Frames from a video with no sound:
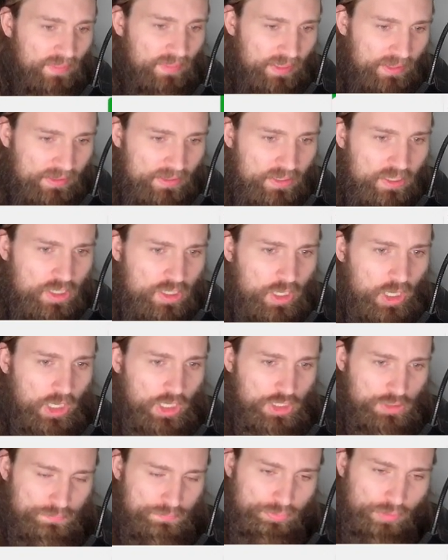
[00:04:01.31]
then
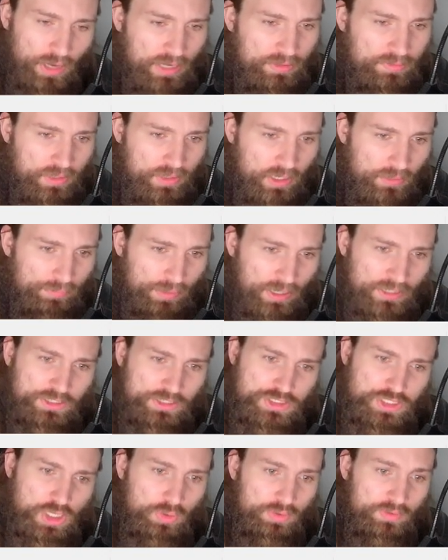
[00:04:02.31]
Brad
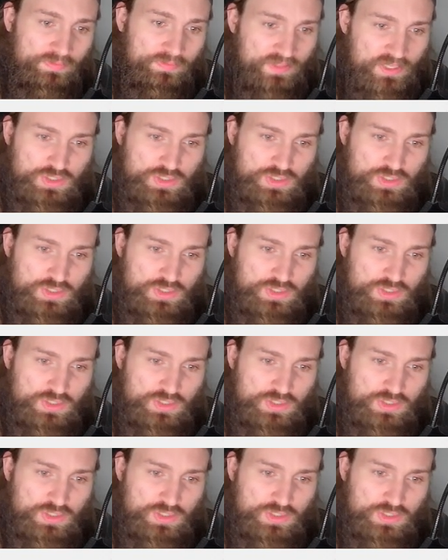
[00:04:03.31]
Katona,